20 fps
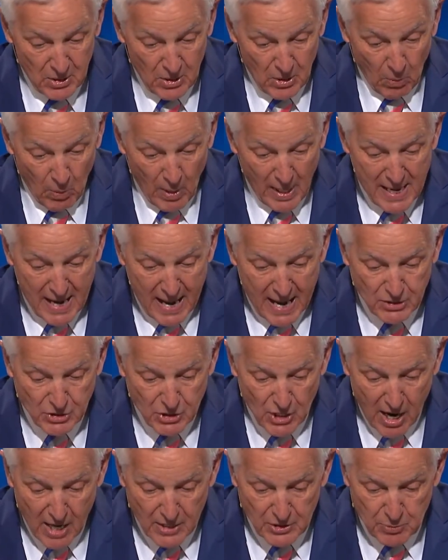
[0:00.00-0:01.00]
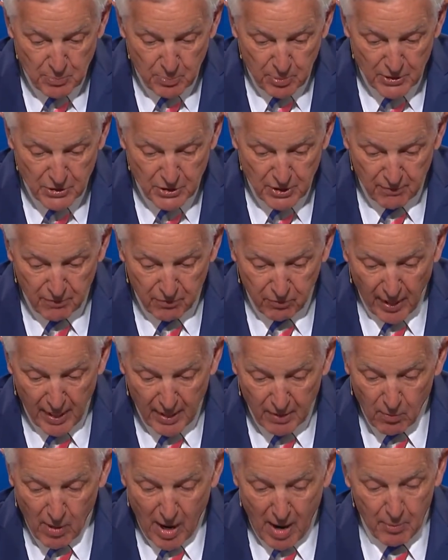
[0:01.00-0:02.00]
One day, Sean's prison
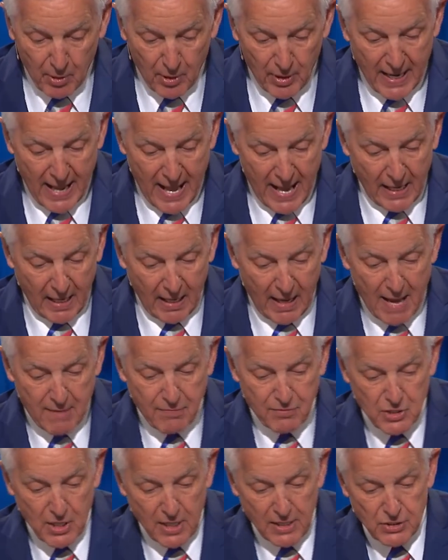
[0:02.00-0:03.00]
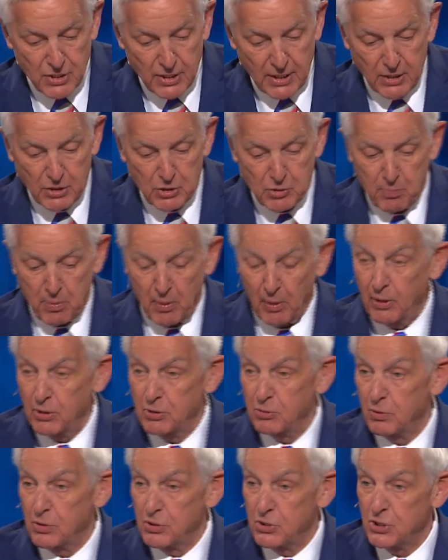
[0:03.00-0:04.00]
friend Robert had a life changing experience
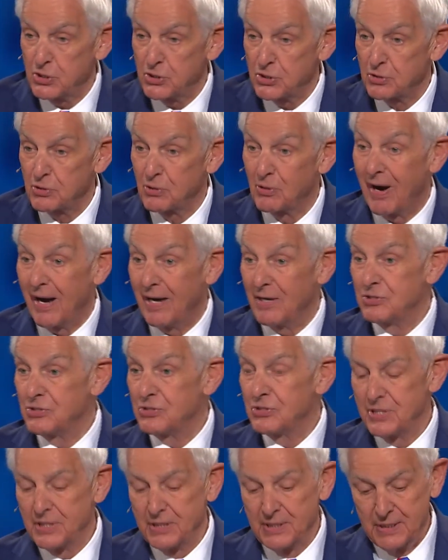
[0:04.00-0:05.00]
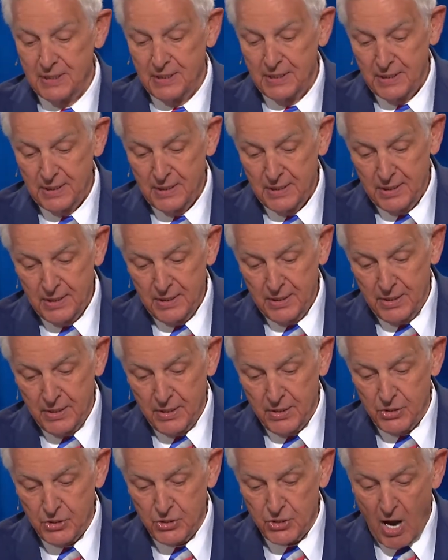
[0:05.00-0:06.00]
with Jesus Christ.
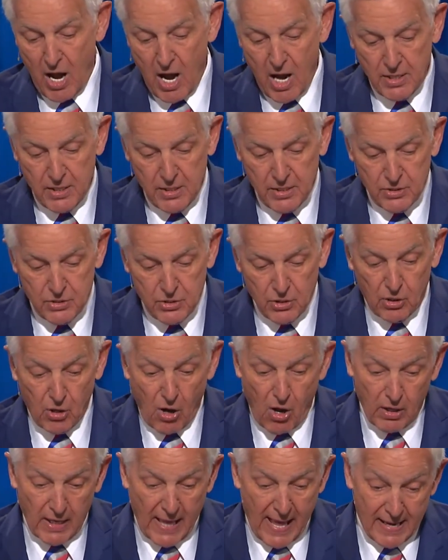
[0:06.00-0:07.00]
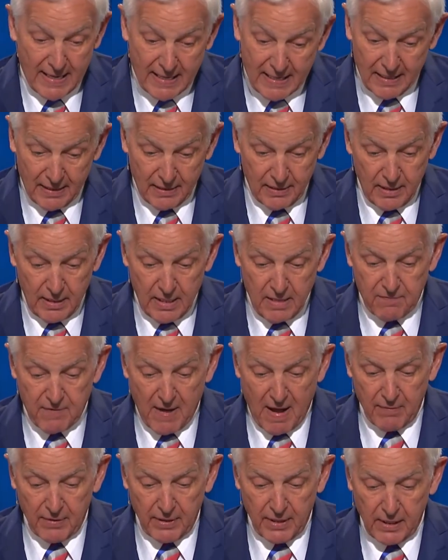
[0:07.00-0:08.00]
Sean took all that in and he
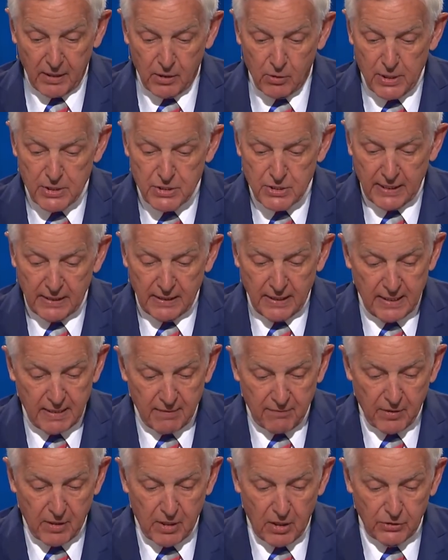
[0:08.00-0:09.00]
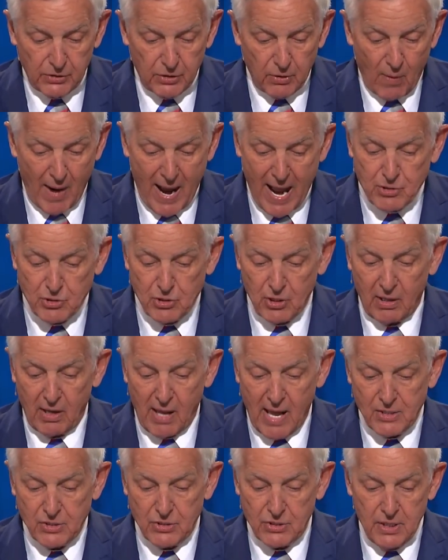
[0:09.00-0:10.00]
found it increasingly difficult to
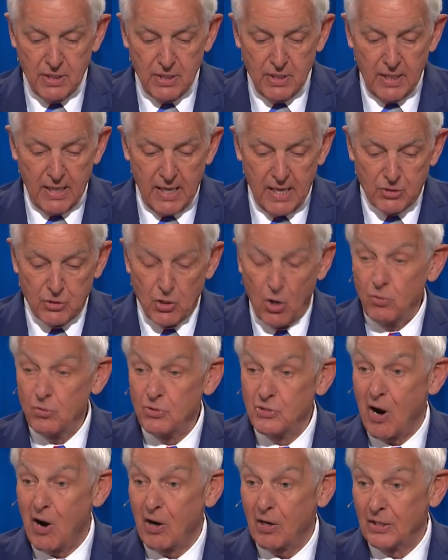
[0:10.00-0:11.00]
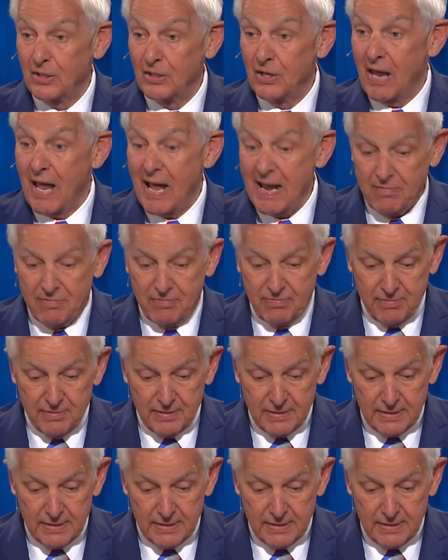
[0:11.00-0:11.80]
rationalize his own darkened life.